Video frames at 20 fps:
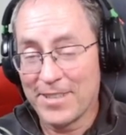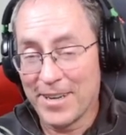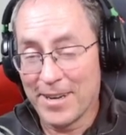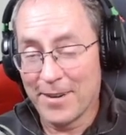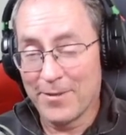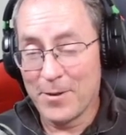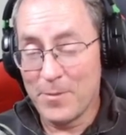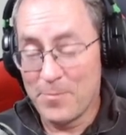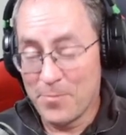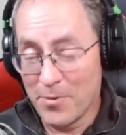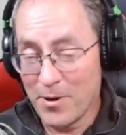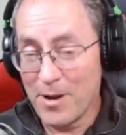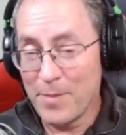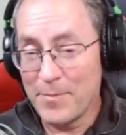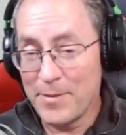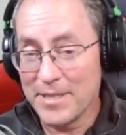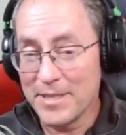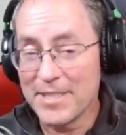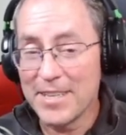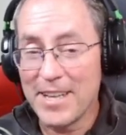photography,
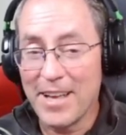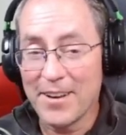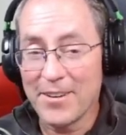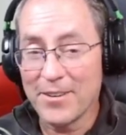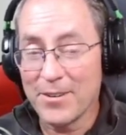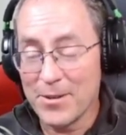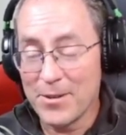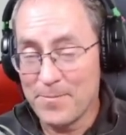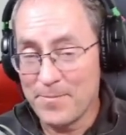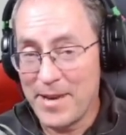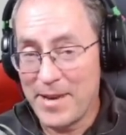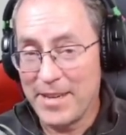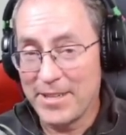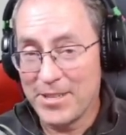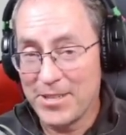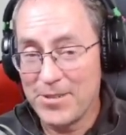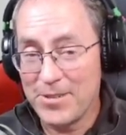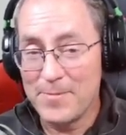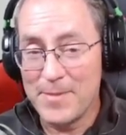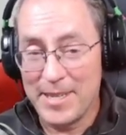probably is not going to
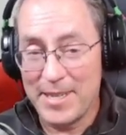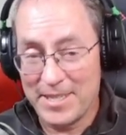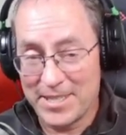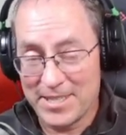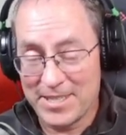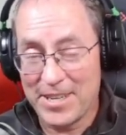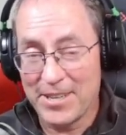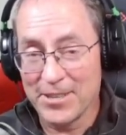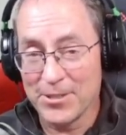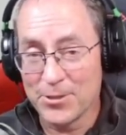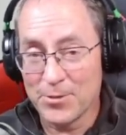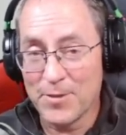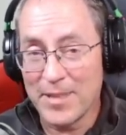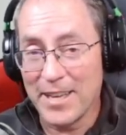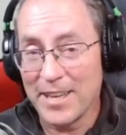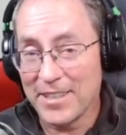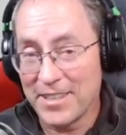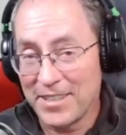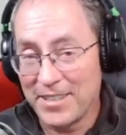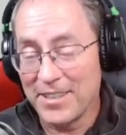make too many sales with
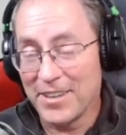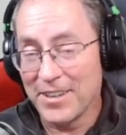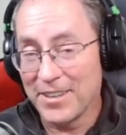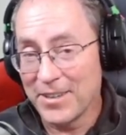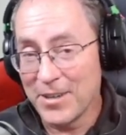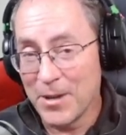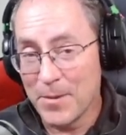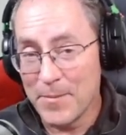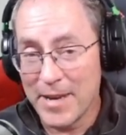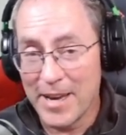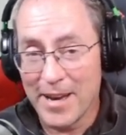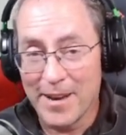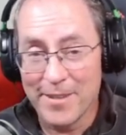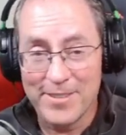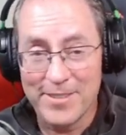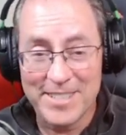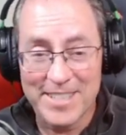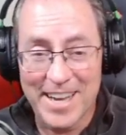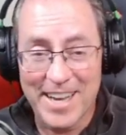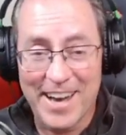that gunk coming
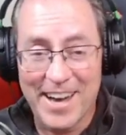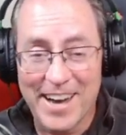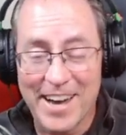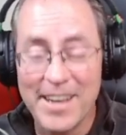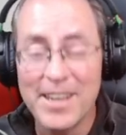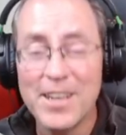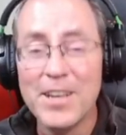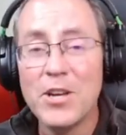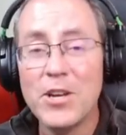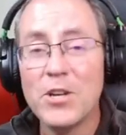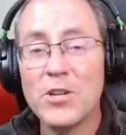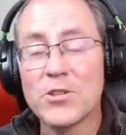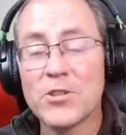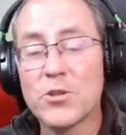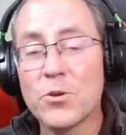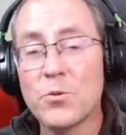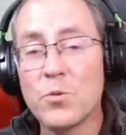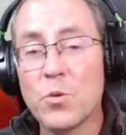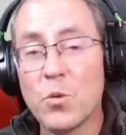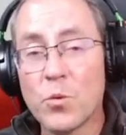out of his eye.
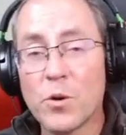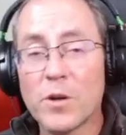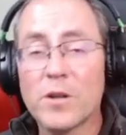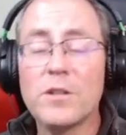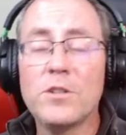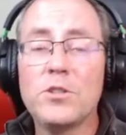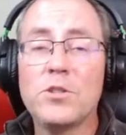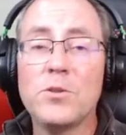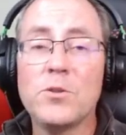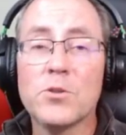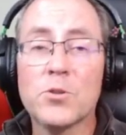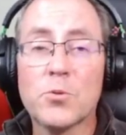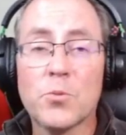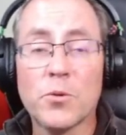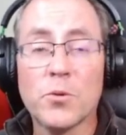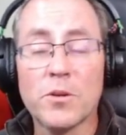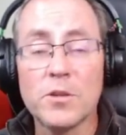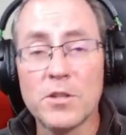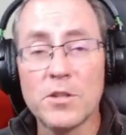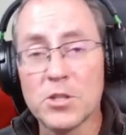So what we're going to do
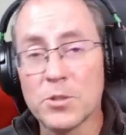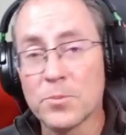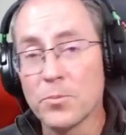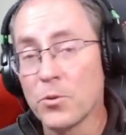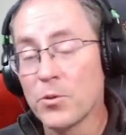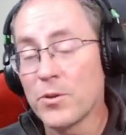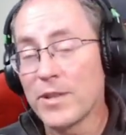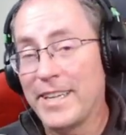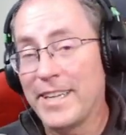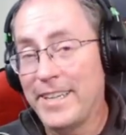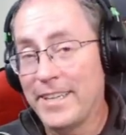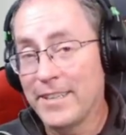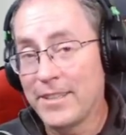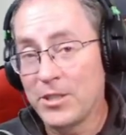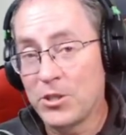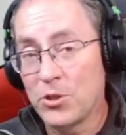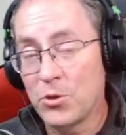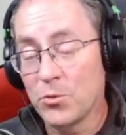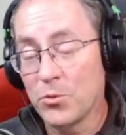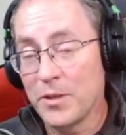is we're going to explore the
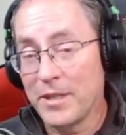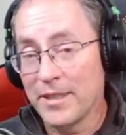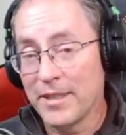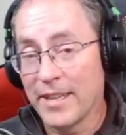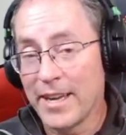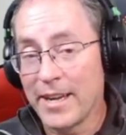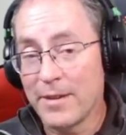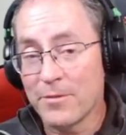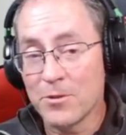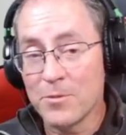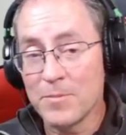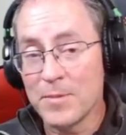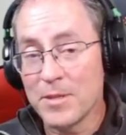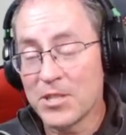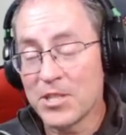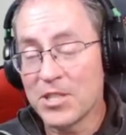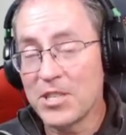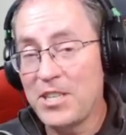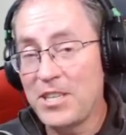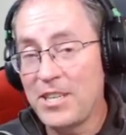healing tool in Lightroom
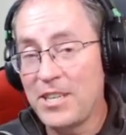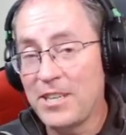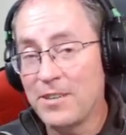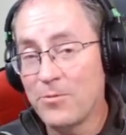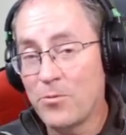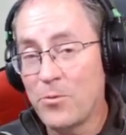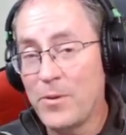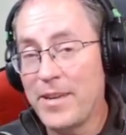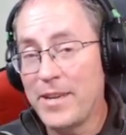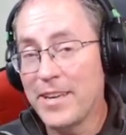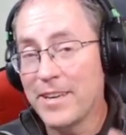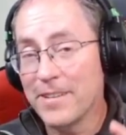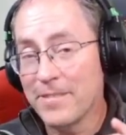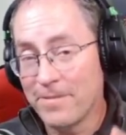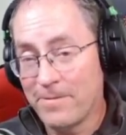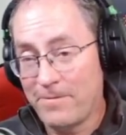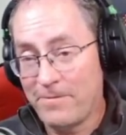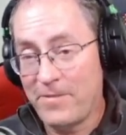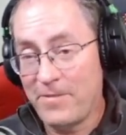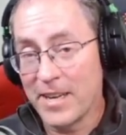to see if we can
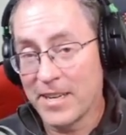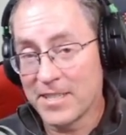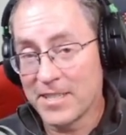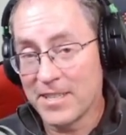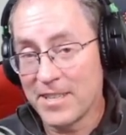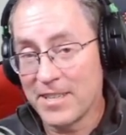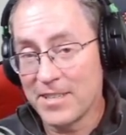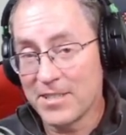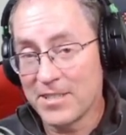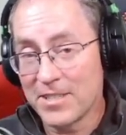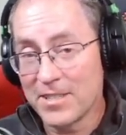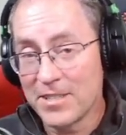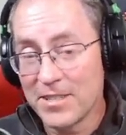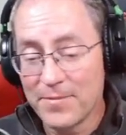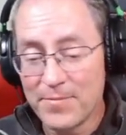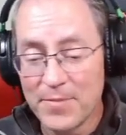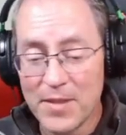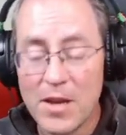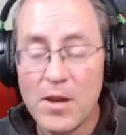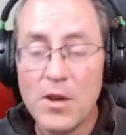fix this.
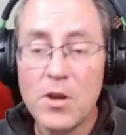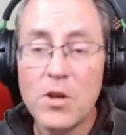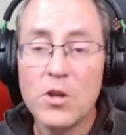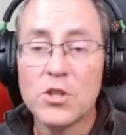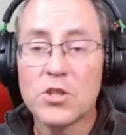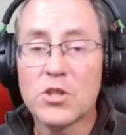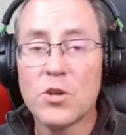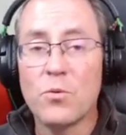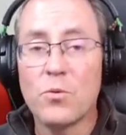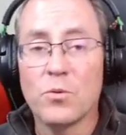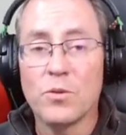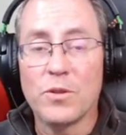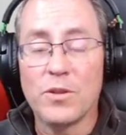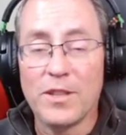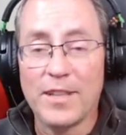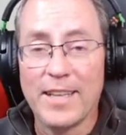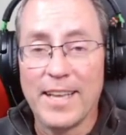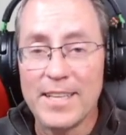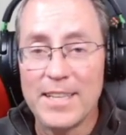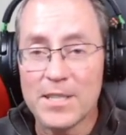So
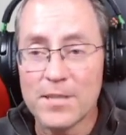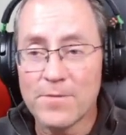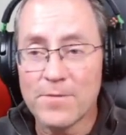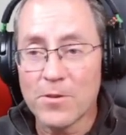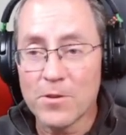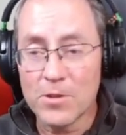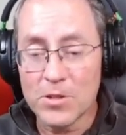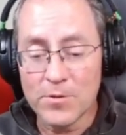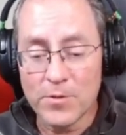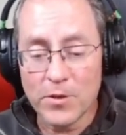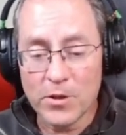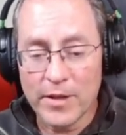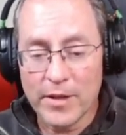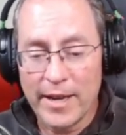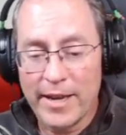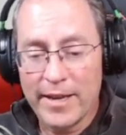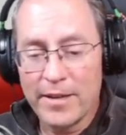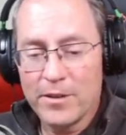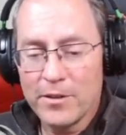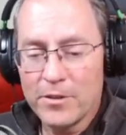let's first of all
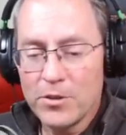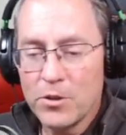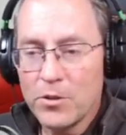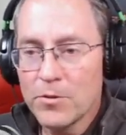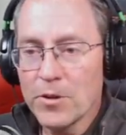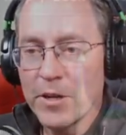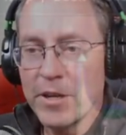head on